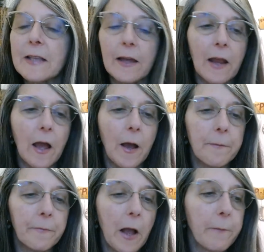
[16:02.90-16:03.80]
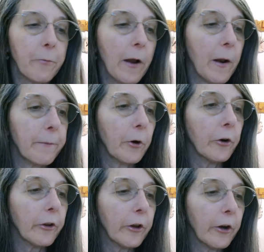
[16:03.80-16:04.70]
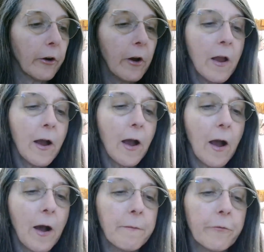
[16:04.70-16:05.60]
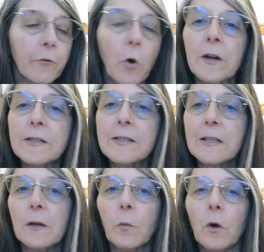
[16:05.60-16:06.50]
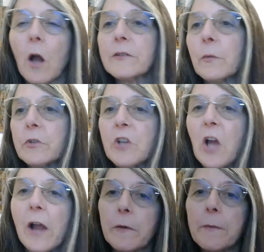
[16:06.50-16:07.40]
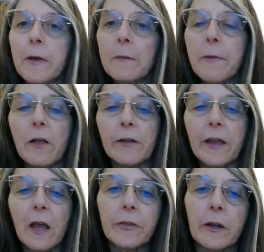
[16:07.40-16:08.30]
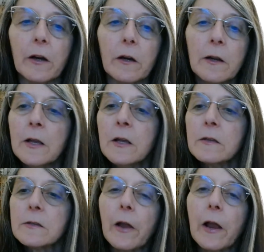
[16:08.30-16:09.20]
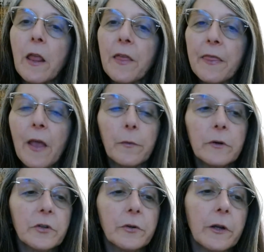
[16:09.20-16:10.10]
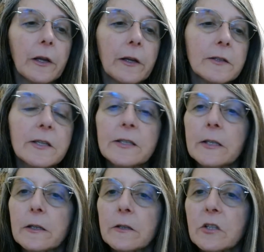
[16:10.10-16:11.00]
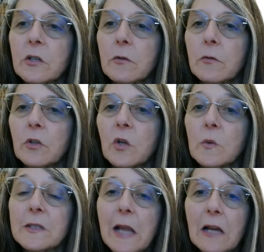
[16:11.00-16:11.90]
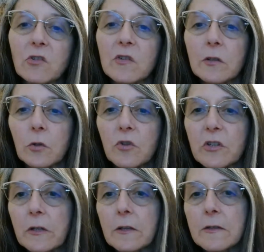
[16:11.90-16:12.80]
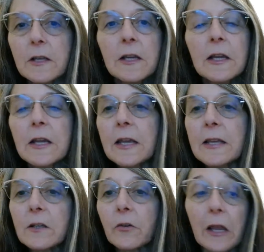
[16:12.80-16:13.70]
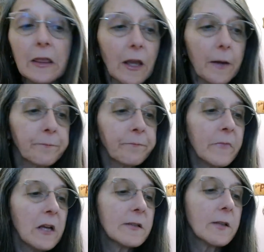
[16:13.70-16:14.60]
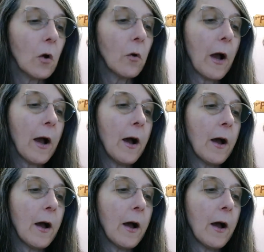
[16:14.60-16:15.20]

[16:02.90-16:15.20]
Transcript: that I brought up earlier. Of course, we're talking about metabolic health here. So anything that we're doing to use natural solutions is a great thing. So